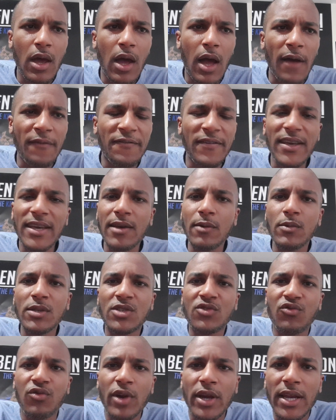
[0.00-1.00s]
I think it was
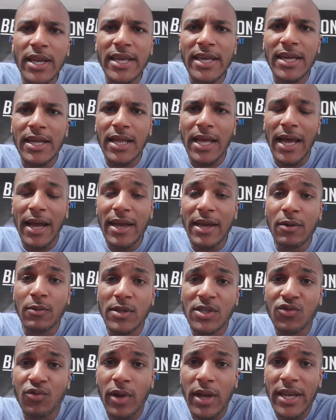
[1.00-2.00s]

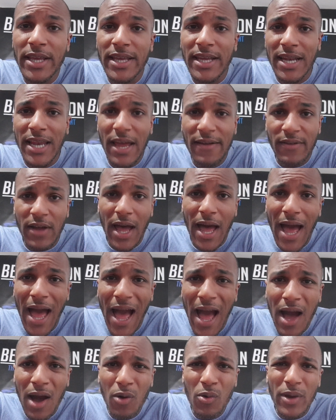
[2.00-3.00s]
really clever
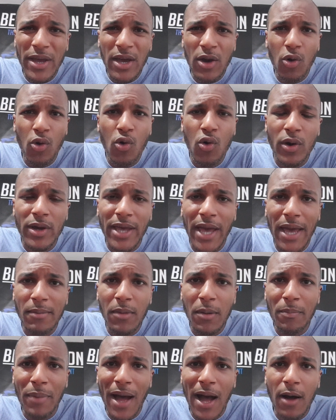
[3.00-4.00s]
how it all came
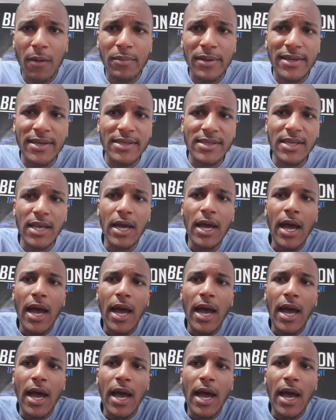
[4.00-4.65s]
about, because